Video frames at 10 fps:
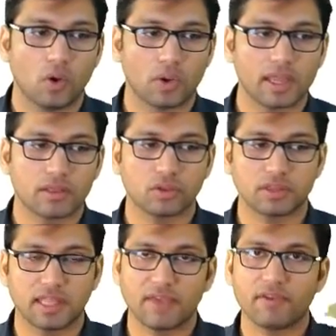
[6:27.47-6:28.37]
Okay, so
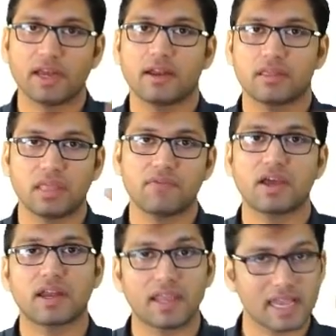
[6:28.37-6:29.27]
they will receive
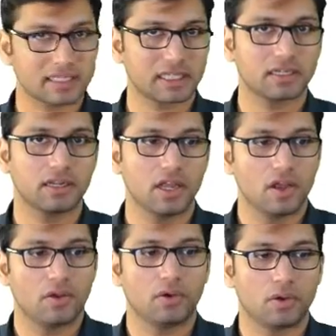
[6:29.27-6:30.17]
a
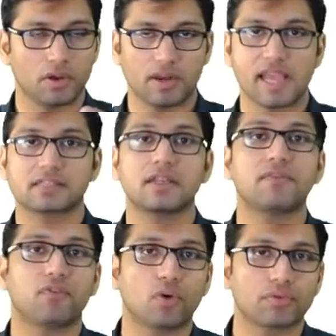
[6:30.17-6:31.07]
reactionary
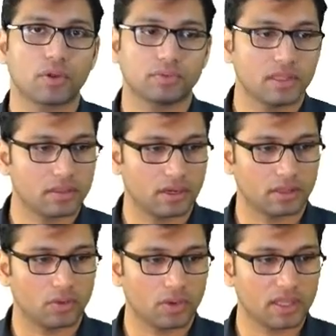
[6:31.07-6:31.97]
force from this
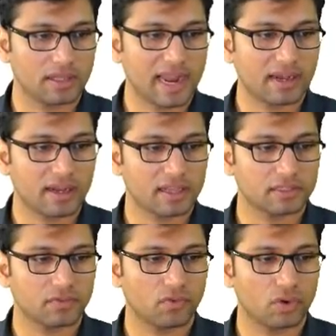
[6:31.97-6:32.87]
earth. Okay, that
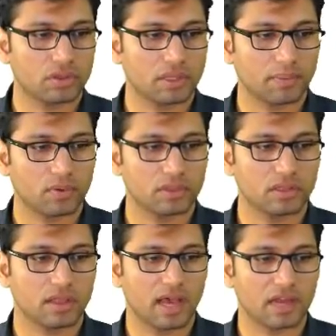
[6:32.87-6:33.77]
reaction force, suppose
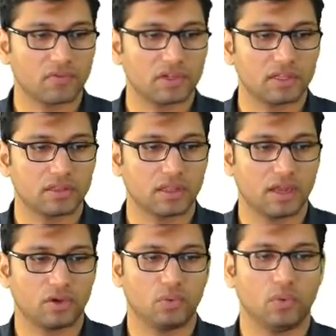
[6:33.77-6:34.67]
this is R1, this is
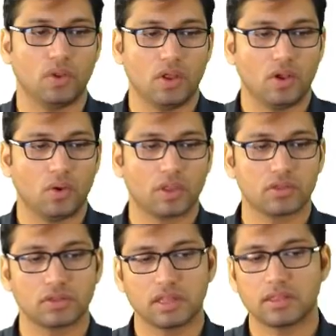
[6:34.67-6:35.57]
R2. Okay,
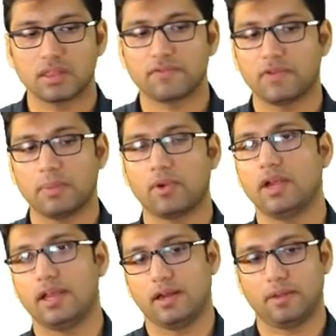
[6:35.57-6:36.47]
so this is the free body
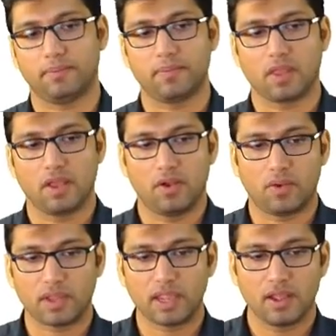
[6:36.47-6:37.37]
diagram.
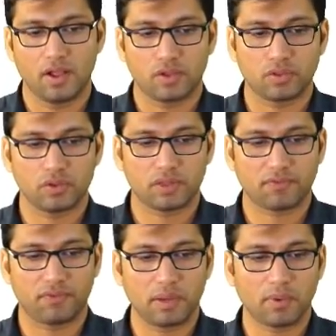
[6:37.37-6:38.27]
Okay, so the
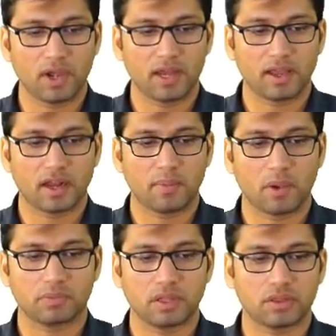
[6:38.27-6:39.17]
free body diagram
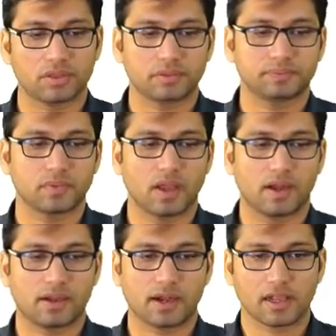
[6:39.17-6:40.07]
of this
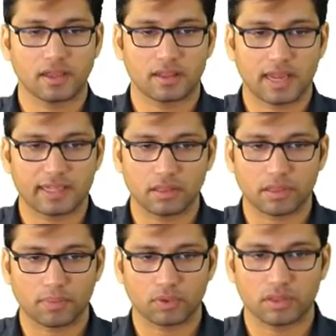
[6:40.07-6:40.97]
truck is like this.
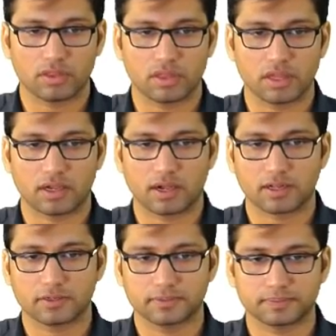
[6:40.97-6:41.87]
Suppose this is a
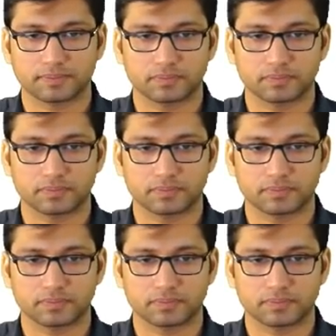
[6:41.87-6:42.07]
truck.